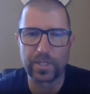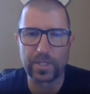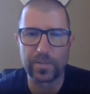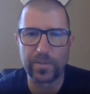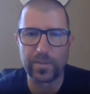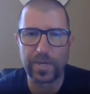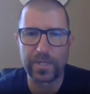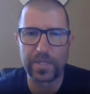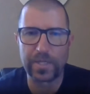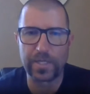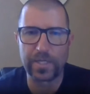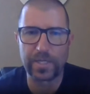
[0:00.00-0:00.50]

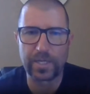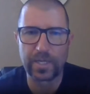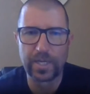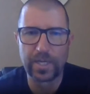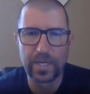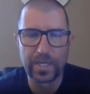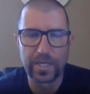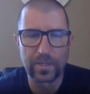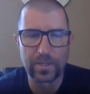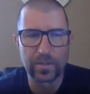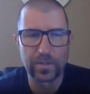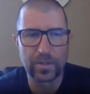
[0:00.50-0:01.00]
I think
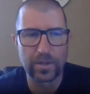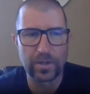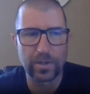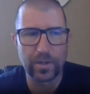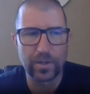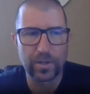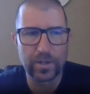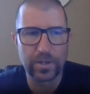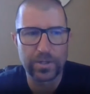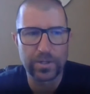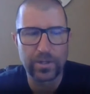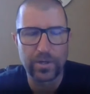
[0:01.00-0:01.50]
there
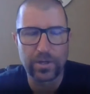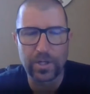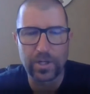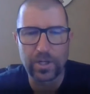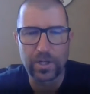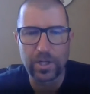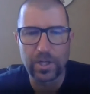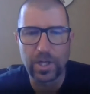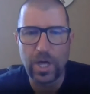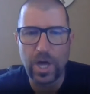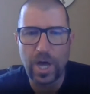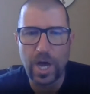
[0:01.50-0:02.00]
are a
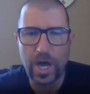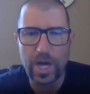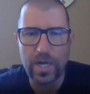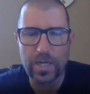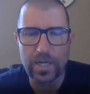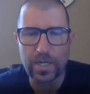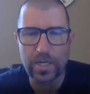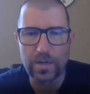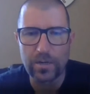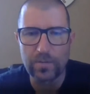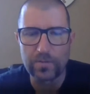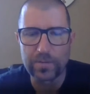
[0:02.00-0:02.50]
lot
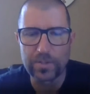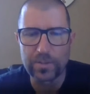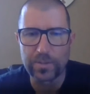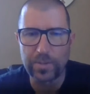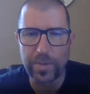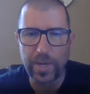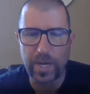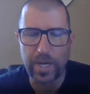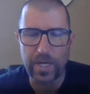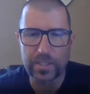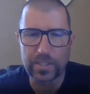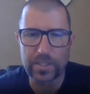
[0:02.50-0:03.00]
of
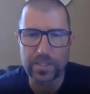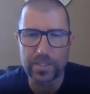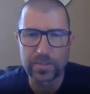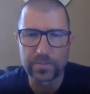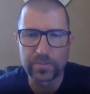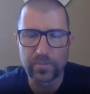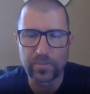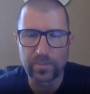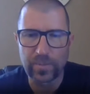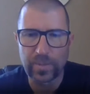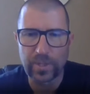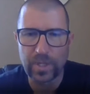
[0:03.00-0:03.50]
specs
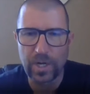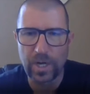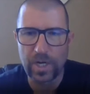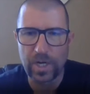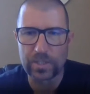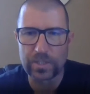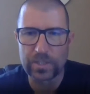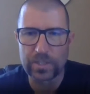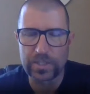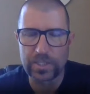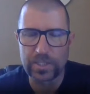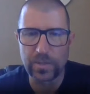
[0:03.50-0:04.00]
on
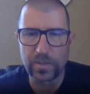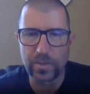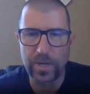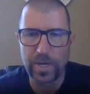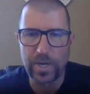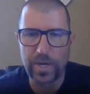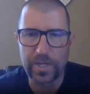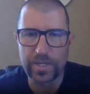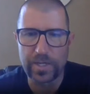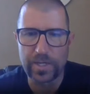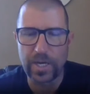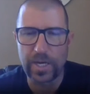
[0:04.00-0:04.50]
a
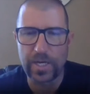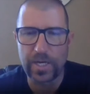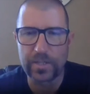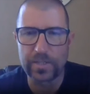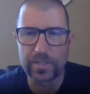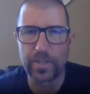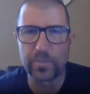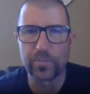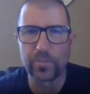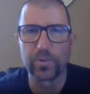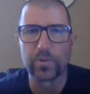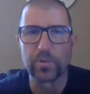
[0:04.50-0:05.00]
COA
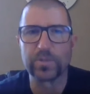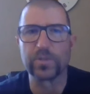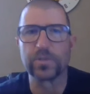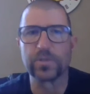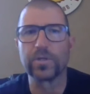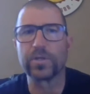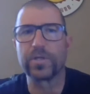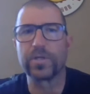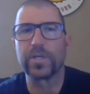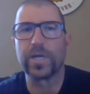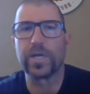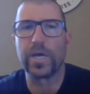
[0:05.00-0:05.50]
that brewers are
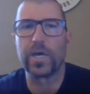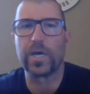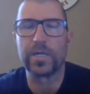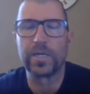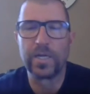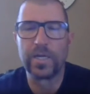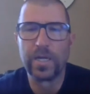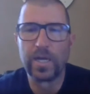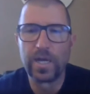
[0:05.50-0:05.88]
looking at.